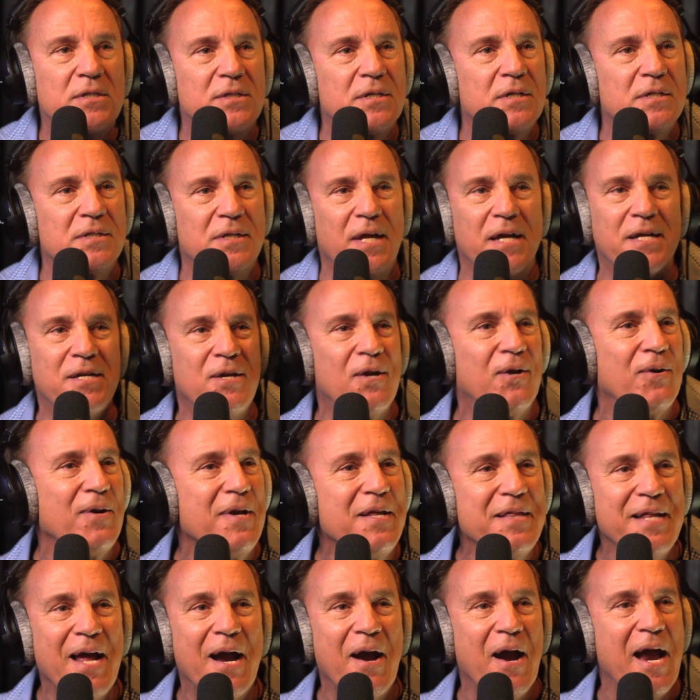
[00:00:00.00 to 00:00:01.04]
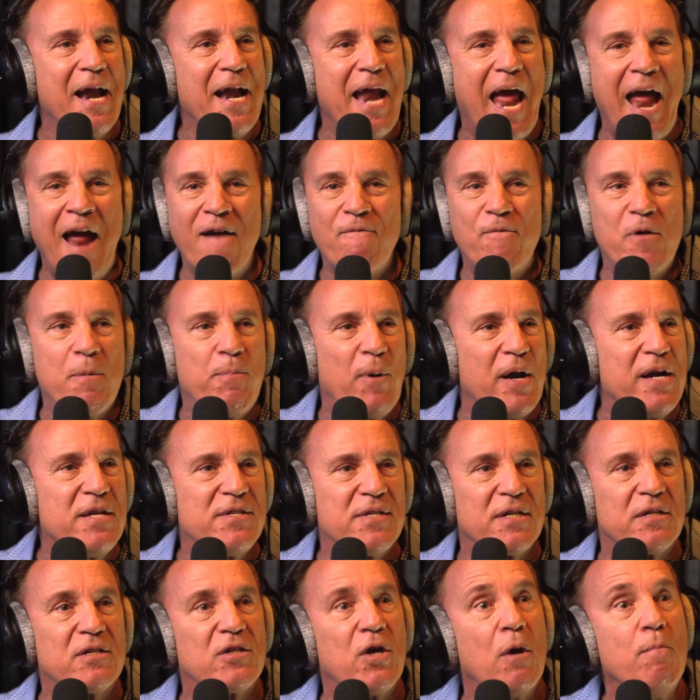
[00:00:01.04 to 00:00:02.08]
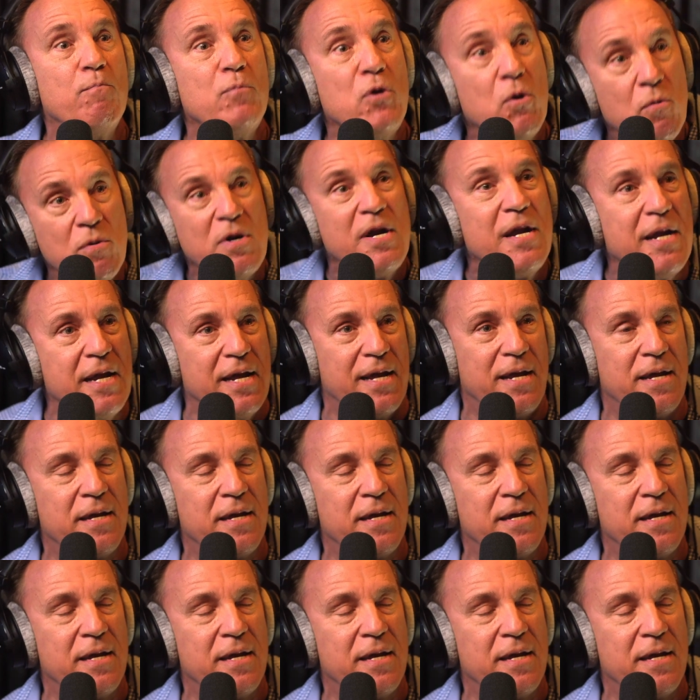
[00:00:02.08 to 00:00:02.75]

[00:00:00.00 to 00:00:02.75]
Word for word: just like you're in there and everybody's a community.